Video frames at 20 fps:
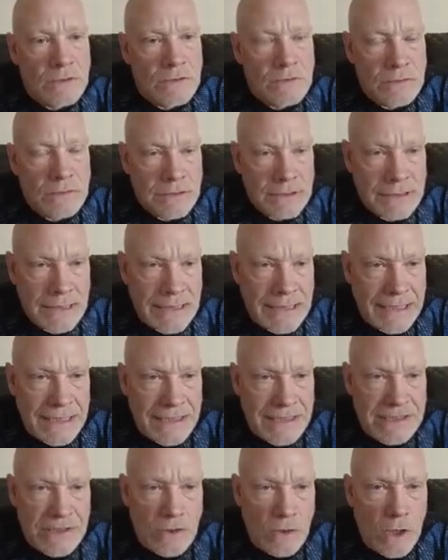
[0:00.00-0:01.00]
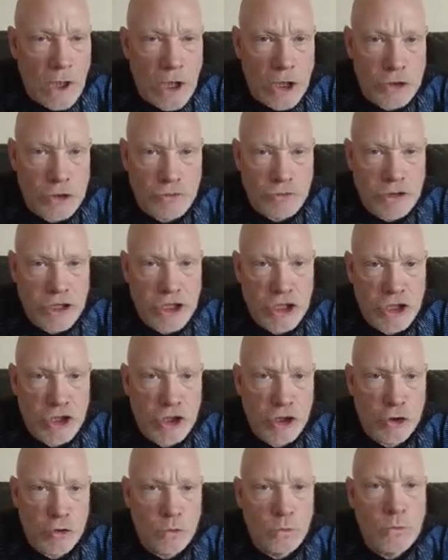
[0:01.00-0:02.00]
and get to
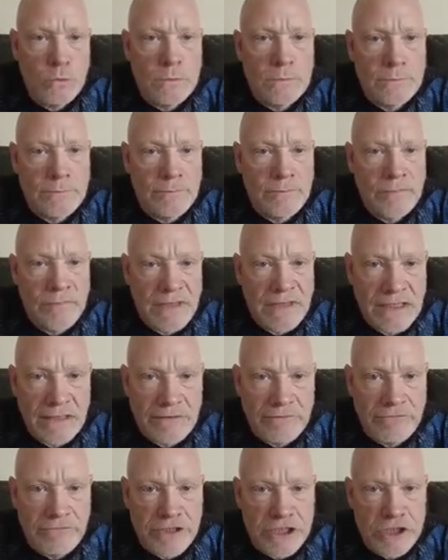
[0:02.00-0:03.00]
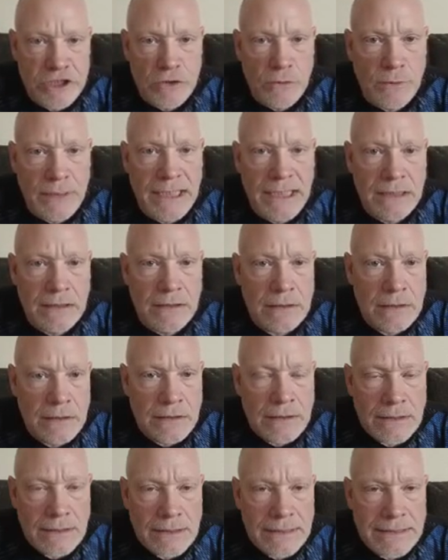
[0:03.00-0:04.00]
102 if we do it.
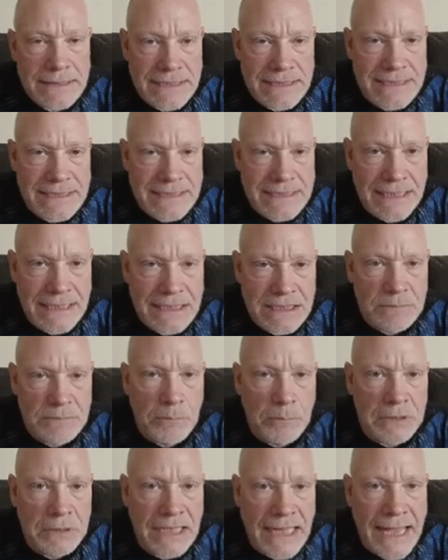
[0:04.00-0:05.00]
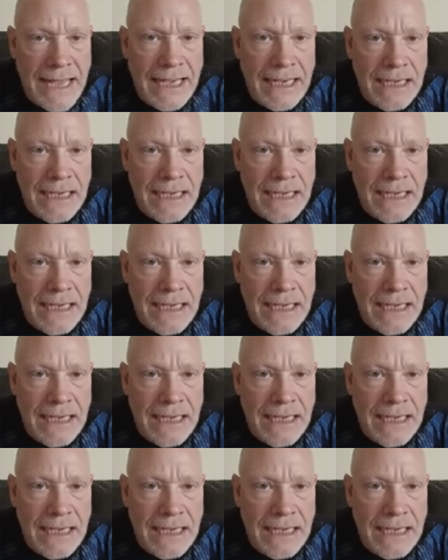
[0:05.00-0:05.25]
It's a 6 black.